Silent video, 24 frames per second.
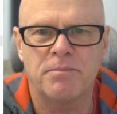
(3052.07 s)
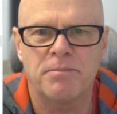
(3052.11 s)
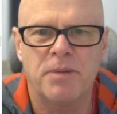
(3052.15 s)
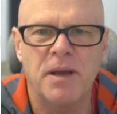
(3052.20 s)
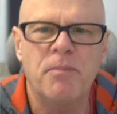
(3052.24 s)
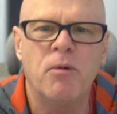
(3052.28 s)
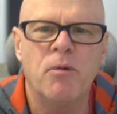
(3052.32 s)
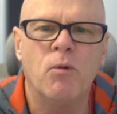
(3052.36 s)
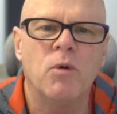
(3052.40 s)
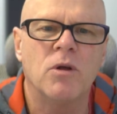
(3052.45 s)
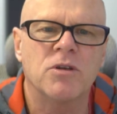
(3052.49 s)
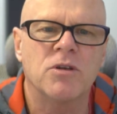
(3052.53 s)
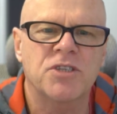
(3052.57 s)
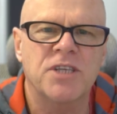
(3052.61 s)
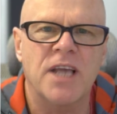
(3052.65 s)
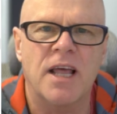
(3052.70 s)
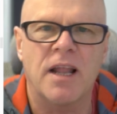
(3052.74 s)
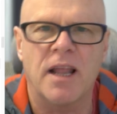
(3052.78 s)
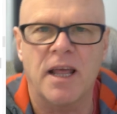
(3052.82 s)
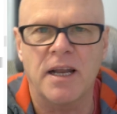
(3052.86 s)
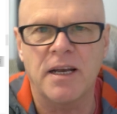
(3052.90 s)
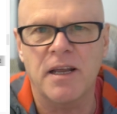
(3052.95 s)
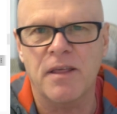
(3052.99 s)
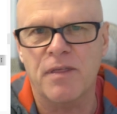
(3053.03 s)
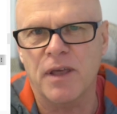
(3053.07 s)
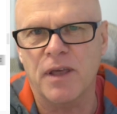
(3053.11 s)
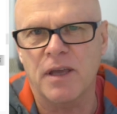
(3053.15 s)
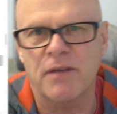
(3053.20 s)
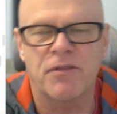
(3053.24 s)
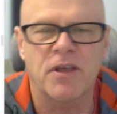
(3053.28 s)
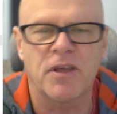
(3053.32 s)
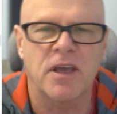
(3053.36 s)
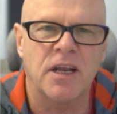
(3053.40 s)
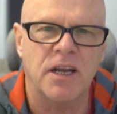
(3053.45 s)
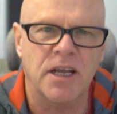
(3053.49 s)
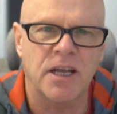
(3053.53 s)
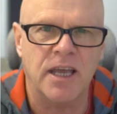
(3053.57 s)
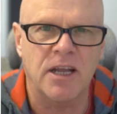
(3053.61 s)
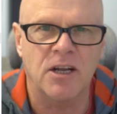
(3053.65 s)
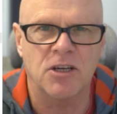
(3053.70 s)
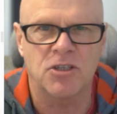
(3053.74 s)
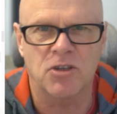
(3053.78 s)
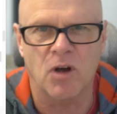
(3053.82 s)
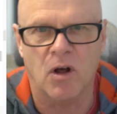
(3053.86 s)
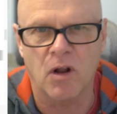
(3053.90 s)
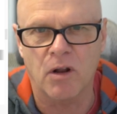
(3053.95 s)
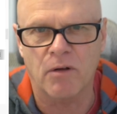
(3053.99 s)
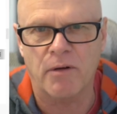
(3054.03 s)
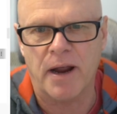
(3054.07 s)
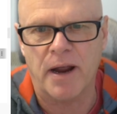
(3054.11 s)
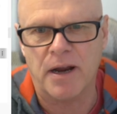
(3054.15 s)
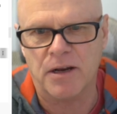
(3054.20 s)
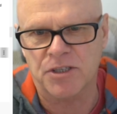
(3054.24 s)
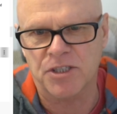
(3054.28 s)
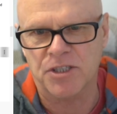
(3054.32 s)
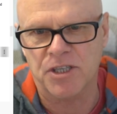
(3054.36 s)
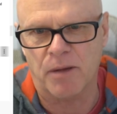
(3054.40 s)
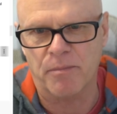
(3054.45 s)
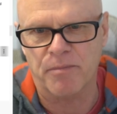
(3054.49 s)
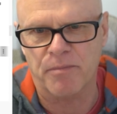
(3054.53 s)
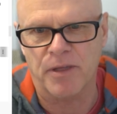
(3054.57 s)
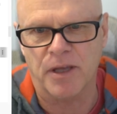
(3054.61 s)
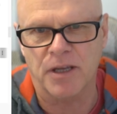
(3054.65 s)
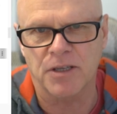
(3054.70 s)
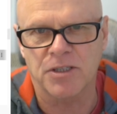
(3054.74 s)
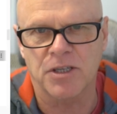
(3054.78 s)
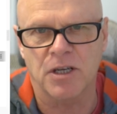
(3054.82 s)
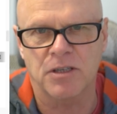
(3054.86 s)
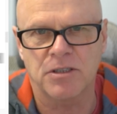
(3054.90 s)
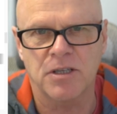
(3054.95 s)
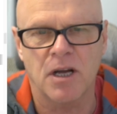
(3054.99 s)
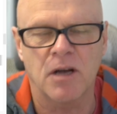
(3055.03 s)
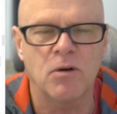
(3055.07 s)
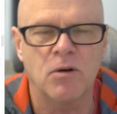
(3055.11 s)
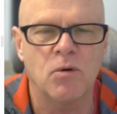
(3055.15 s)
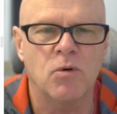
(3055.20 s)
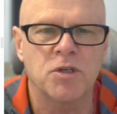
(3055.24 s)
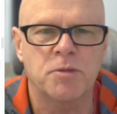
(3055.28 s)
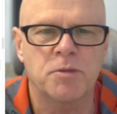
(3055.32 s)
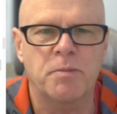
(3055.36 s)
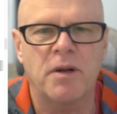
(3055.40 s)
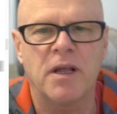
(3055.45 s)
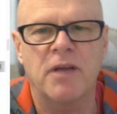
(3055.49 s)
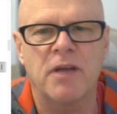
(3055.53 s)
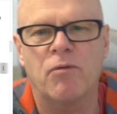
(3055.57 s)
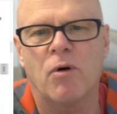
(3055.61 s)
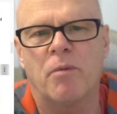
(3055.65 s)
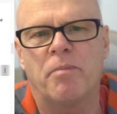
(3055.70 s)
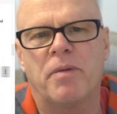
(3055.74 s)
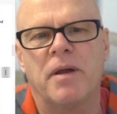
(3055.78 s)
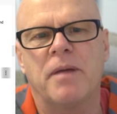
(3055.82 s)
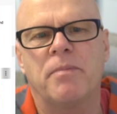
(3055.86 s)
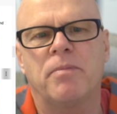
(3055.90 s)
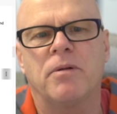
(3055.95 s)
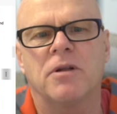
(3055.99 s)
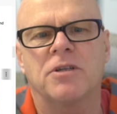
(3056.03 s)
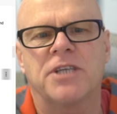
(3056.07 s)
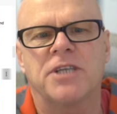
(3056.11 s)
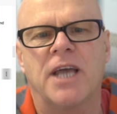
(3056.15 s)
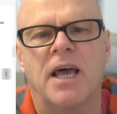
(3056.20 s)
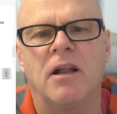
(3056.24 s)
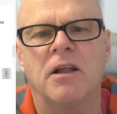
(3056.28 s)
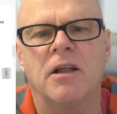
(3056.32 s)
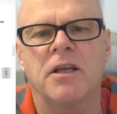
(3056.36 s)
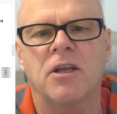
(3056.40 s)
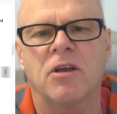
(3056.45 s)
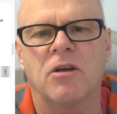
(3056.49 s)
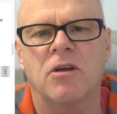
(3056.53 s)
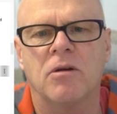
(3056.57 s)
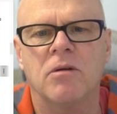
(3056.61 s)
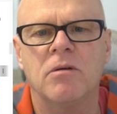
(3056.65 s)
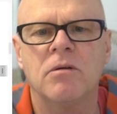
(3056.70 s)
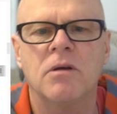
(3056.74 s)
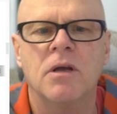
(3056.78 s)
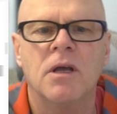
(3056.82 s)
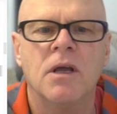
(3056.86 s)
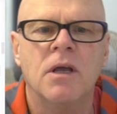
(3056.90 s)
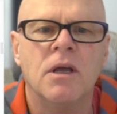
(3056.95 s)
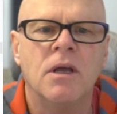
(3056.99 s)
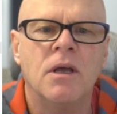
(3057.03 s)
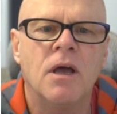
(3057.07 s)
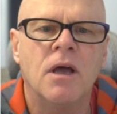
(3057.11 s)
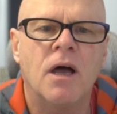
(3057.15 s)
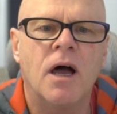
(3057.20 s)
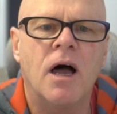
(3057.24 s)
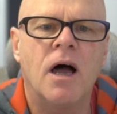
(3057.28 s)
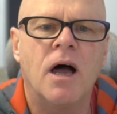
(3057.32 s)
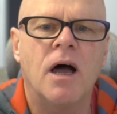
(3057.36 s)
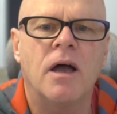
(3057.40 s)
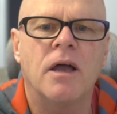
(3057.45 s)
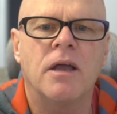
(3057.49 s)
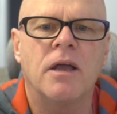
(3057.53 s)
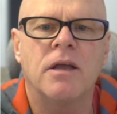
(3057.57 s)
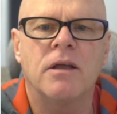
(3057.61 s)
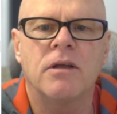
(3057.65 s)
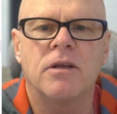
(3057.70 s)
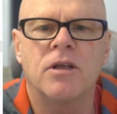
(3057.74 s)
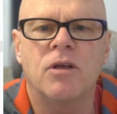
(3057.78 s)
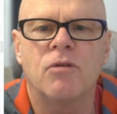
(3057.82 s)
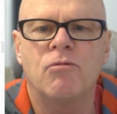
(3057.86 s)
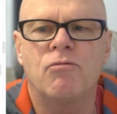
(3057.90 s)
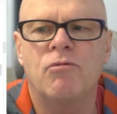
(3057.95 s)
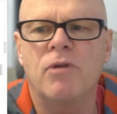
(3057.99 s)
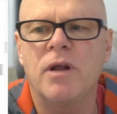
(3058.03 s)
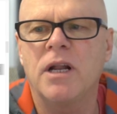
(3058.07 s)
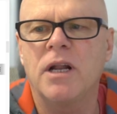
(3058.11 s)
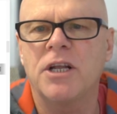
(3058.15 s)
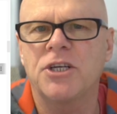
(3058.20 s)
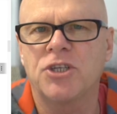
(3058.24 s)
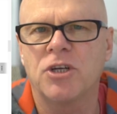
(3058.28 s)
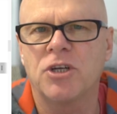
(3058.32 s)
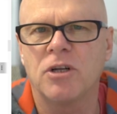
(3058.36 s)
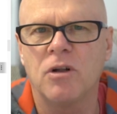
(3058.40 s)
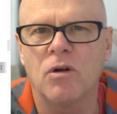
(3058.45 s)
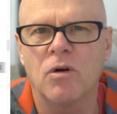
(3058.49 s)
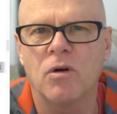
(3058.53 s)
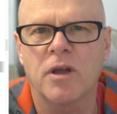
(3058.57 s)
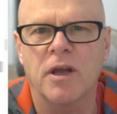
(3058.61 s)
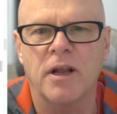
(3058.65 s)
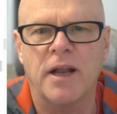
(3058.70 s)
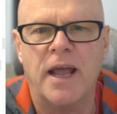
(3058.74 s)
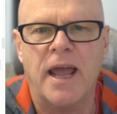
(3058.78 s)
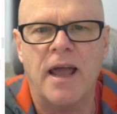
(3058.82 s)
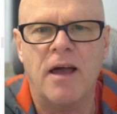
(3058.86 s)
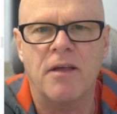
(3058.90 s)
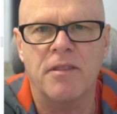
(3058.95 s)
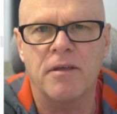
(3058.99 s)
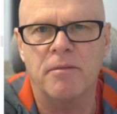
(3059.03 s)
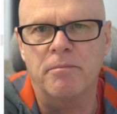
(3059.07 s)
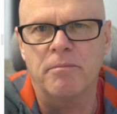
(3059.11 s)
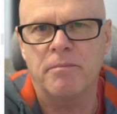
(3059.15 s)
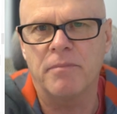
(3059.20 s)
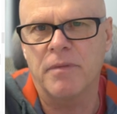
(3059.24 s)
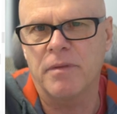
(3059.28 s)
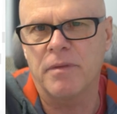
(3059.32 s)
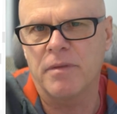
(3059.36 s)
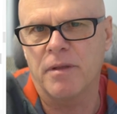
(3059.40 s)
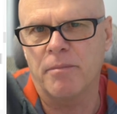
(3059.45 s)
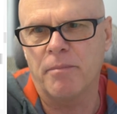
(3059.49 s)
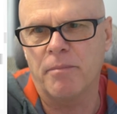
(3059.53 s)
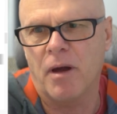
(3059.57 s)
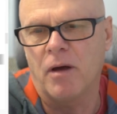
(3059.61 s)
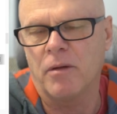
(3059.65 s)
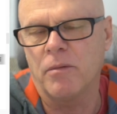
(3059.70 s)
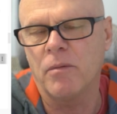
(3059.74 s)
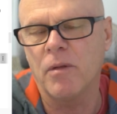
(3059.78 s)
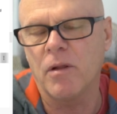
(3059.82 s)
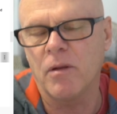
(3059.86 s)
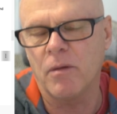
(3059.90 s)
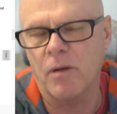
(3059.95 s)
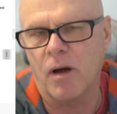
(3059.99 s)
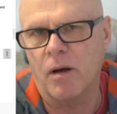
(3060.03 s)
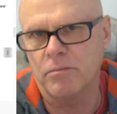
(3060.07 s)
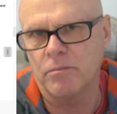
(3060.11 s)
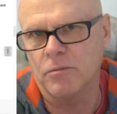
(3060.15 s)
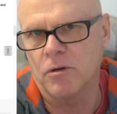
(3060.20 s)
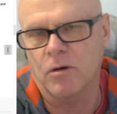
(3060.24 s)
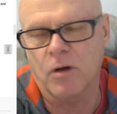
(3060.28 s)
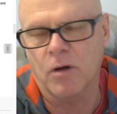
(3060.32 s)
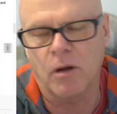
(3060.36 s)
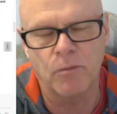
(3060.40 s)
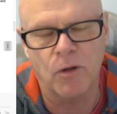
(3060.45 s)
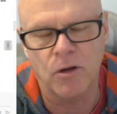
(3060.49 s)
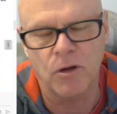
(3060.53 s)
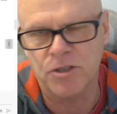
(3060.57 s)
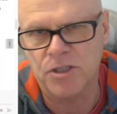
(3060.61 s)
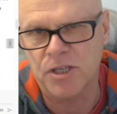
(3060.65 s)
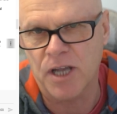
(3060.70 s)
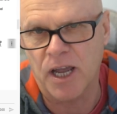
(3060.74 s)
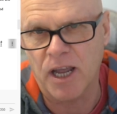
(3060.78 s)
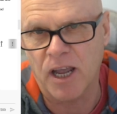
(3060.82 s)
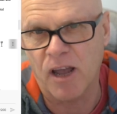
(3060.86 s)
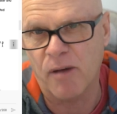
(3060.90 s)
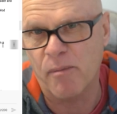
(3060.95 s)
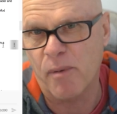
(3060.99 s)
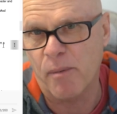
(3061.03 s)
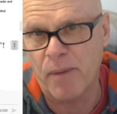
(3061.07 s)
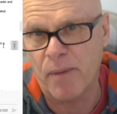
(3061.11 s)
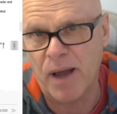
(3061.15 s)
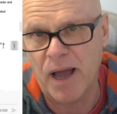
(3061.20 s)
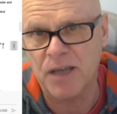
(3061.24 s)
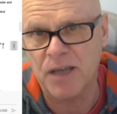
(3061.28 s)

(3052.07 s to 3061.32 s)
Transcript: people will sell anything if they're going to get a dollar out of something. So don't always believe what people are telling you. Uh, you really should look at how The, I'm not, look, I'm not saying I'm